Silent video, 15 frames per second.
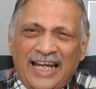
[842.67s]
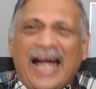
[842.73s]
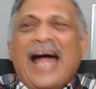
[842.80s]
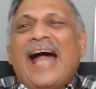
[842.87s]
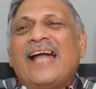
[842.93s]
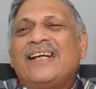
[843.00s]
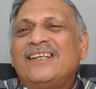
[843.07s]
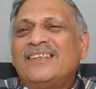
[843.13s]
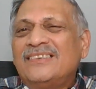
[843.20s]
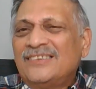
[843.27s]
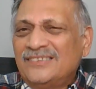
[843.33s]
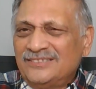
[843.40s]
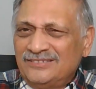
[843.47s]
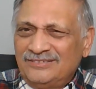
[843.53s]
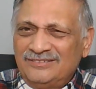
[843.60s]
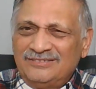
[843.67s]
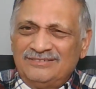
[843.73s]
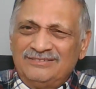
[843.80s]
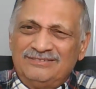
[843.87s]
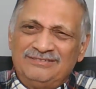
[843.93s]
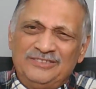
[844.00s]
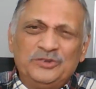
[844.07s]
and
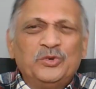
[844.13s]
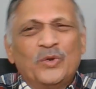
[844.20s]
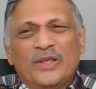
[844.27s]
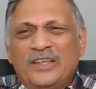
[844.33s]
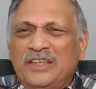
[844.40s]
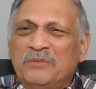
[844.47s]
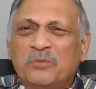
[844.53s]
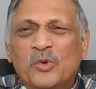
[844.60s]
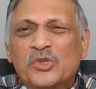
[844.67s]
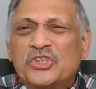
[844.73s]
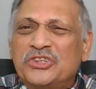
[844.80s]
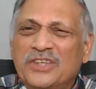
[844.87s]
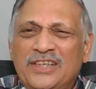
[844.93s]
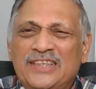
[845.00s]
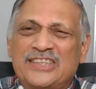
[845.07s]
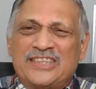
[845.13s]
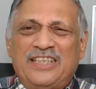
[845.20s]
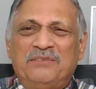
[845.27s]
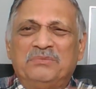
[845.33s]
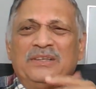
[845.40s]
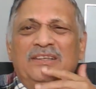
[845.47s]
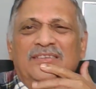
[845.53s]
you are emotionally
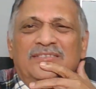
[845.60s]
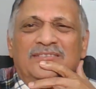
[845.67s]
stable,